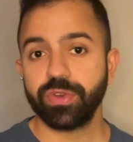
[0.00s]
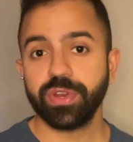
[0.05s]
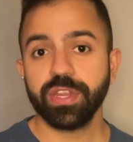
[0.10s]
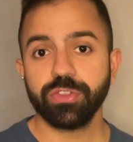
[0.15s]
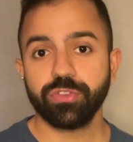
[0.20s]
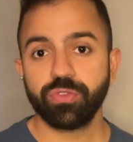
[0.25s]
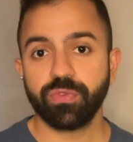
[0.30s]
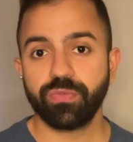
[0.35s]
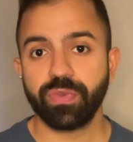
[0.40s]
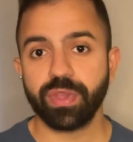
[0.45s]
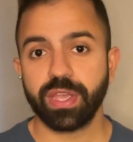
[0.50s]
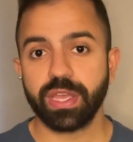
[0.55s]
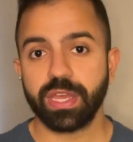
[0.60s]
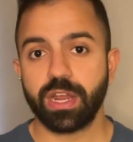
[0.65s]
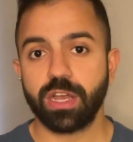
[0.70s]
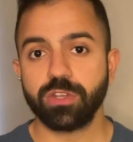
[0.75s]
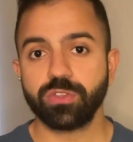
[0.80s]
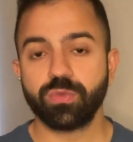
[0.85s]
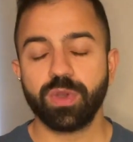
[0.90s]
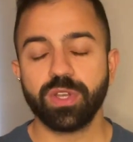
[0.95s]
need to figure
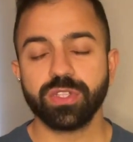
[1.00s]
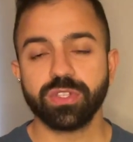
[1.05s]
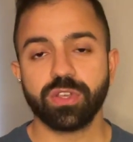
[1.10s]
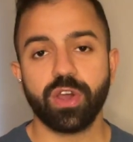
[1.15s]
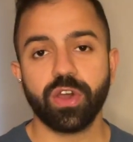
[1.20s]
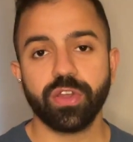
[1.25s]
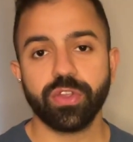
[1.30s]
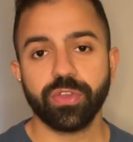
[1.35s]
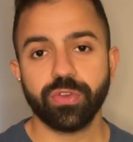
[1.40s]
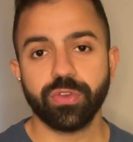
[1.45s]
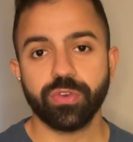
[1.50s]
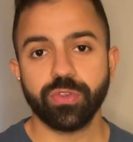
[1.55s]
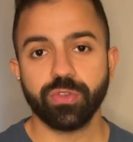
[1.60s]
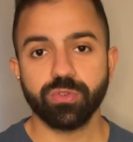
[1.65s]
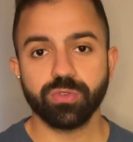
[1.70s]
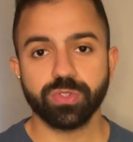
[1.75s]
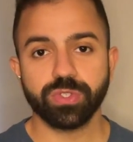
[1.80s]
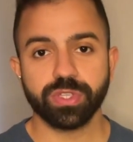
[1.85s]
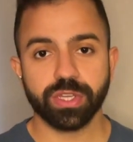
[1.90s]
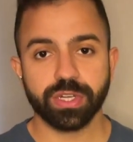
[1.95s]
out what are your
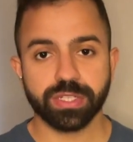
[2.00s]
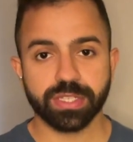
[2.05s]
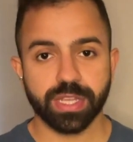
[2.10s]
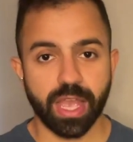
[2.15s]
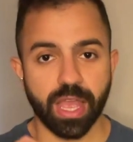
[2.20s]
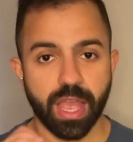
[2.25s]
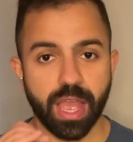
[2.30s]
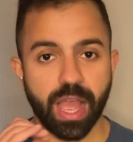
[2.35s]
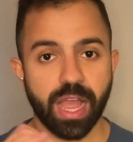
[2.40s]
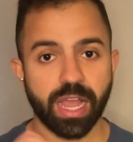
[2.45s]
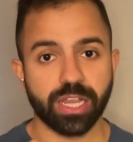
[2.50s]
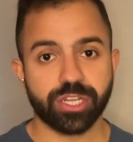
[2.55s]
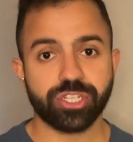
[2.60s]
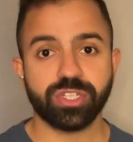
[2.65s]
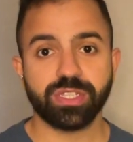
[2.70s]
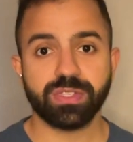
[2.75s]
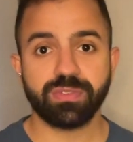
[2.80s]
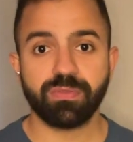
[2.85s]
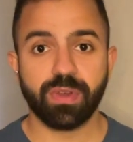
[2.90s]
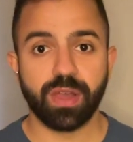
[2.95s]
users'
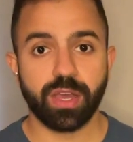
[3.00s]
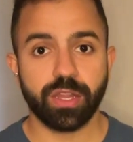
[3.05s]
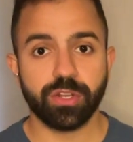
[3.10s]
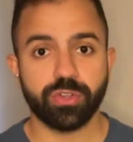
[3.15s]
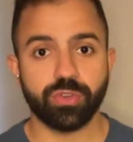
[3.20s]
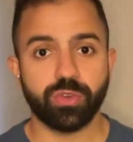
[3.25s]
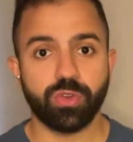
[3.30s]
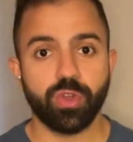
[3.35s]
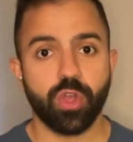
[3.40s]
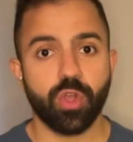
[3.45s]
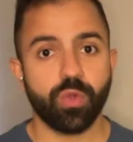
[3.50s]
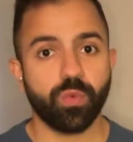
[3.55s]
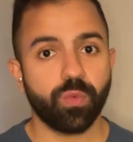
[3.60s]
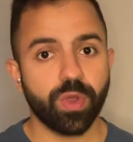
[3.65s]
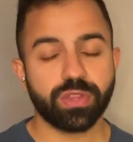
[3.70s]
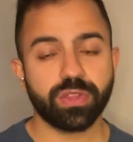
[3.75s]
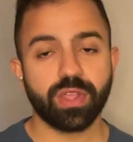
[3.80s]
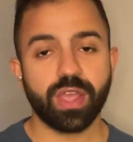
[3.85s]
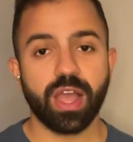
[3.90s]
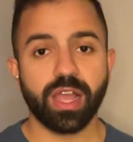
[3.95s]
actions value,
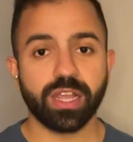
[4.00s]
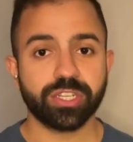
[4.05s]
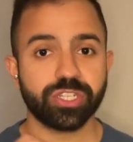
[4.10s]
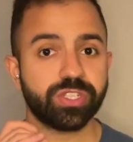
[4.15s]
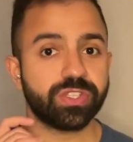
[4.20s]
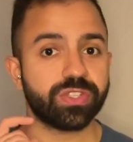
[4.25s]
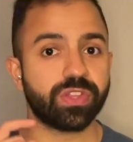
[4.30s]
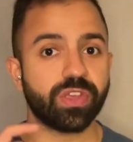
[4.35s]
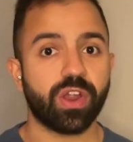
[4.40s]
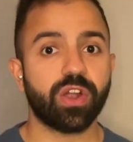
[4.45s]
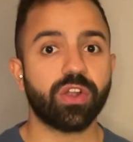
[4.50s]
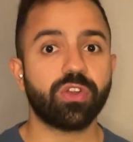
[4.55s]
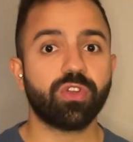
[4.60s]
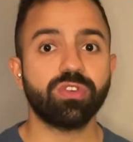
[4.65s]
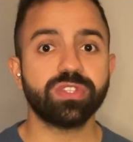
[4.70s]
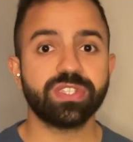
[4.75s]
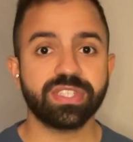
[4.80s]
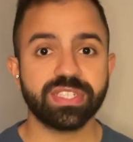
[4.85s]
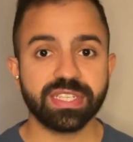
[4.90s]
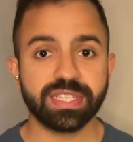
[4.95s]
what actions they are
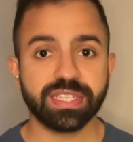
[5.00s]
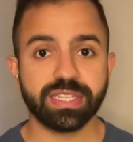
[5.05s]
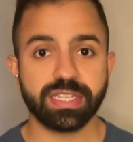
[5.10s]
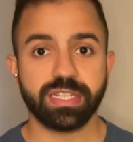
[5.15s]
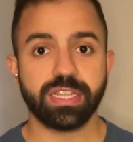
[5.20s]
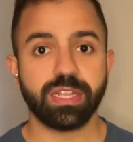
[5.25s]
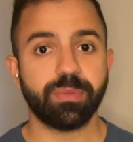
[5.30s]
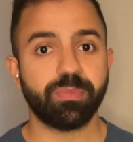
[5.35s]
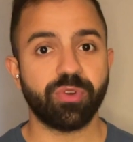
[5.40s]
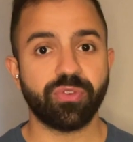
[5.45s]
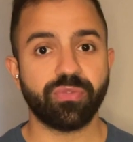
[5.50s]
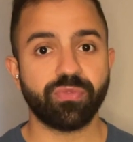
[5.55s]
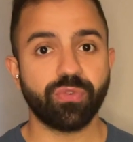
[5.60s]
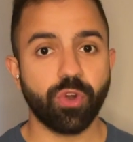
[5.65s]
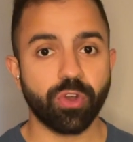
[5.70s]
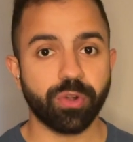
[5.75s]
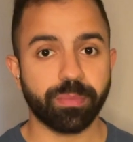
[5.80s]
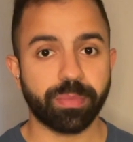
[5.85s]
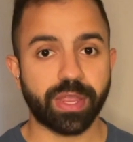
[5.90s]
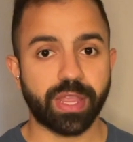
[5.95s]
consistently
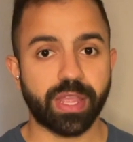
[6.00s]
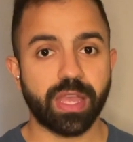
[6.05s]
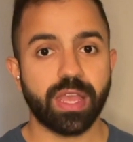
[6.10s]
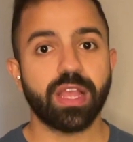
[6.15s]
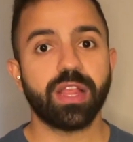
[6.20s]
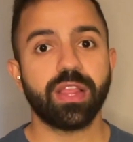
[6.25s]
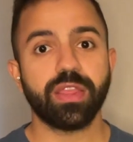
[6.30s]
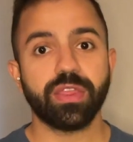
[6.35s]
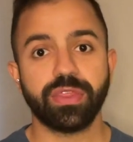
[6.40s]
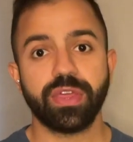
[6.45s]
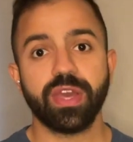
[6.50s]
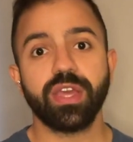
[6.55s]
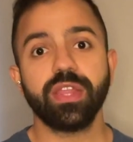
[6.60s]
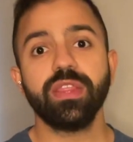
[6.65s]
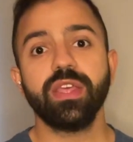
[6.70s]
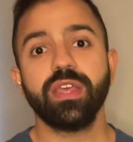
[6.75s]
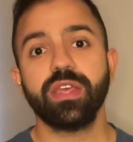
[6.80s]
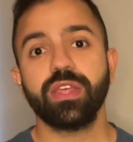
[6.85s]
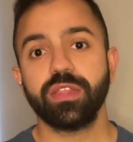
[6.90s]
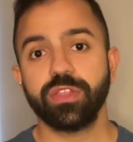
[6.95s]
performing.
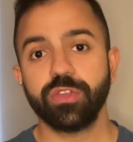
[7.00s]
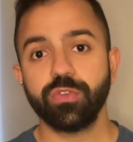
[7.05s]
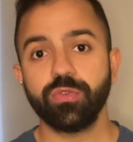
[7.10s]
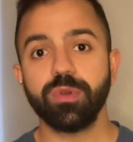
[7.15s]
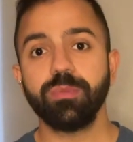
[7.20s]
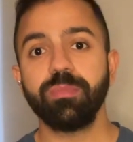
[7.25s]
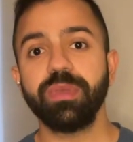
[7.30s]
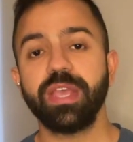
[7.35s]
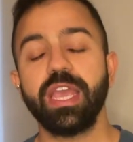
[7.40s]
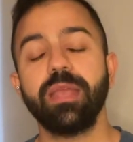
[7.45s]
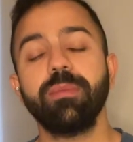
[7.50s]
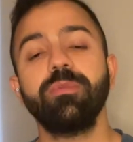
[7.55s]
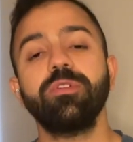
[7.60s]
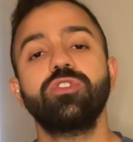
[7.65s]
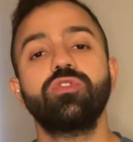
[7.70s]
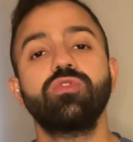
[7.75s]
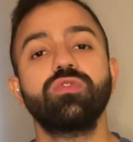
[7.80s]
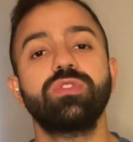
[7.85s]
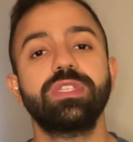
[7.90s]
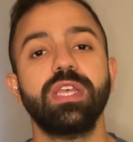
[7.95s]
Then you will be able
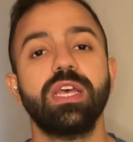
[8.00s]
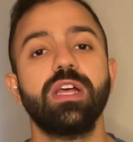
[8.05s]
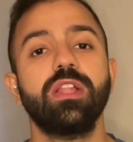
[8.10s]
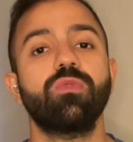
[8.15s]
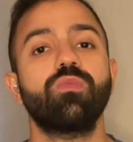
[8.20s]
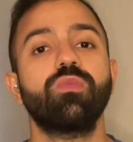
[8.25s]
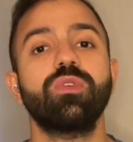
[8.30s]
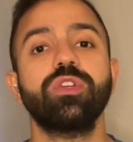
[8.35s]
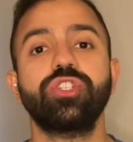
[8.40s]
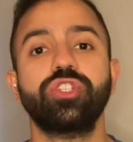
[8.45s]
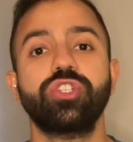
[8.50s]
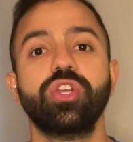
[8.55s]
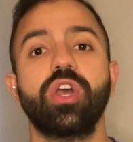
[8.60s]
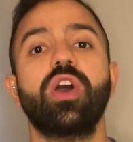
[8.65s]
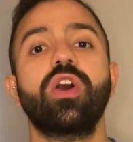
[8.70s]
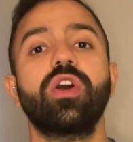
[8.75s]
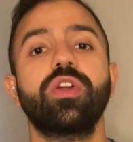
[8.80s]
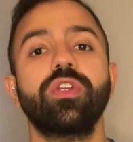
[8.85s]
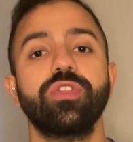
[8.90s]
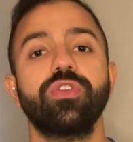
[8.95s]
to tell which
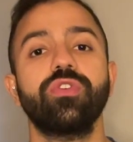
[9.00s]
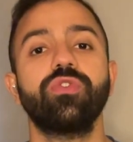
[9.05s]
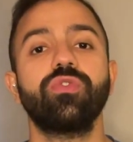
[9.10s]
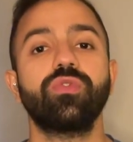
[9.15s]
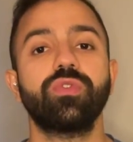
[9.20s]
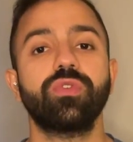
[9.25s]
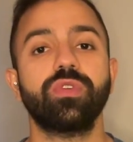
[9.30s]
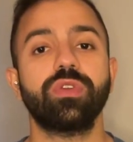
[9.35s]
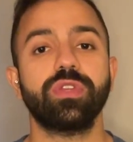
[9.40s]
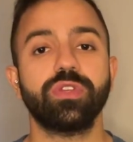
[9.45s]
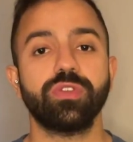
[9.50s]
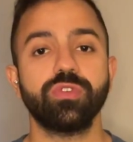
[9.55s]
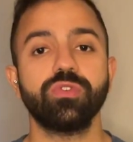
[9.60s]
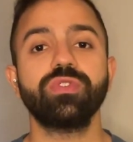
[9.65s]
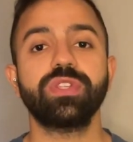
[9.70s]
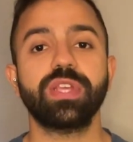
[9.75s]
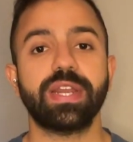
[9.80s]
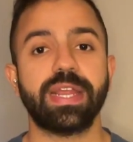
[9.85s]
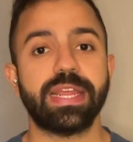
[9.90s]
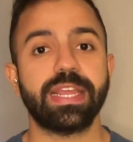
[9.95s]
are your
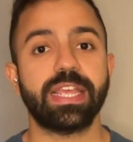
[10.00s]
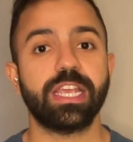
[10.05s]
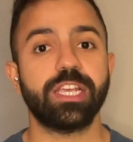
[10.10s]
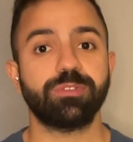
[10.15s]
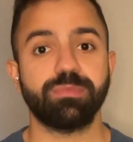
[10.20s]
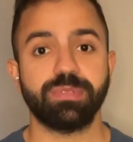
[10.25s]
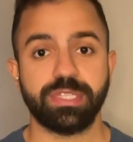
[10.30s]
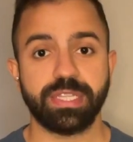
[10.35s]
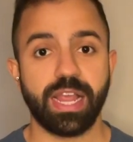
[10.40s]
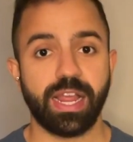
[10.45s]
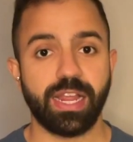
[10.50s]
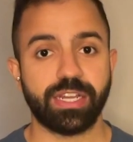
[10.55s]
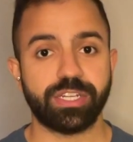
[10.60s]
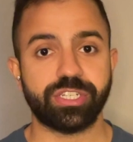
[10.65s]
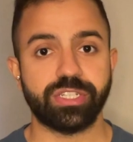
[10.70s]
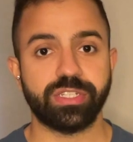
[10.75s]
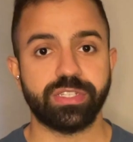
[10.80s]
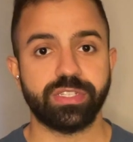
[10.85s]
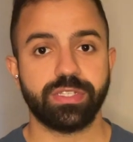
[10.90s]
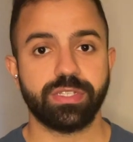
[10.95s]
user engagement
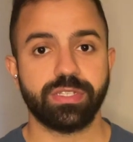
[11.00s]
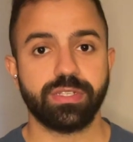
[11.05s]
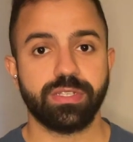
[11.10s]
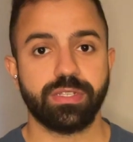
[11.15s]
actions.